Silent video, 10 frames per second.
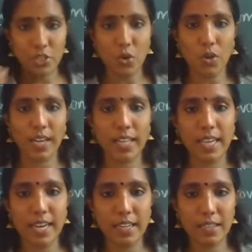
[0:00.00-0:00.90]
organ
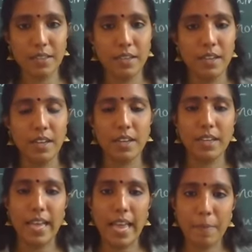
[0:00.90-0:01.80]
that
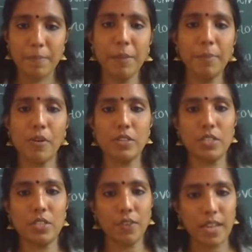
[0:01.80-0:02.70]
help the
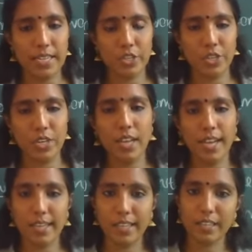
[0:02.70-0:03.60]
process of digestion.
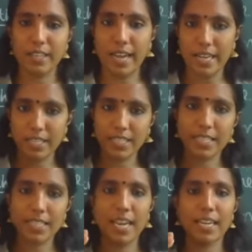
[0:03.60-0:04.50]
The digestion
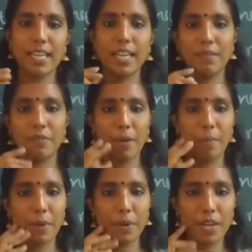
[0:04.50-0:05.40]
is starting
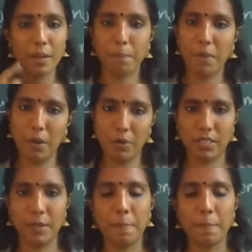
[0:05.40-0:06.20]
from our mouth.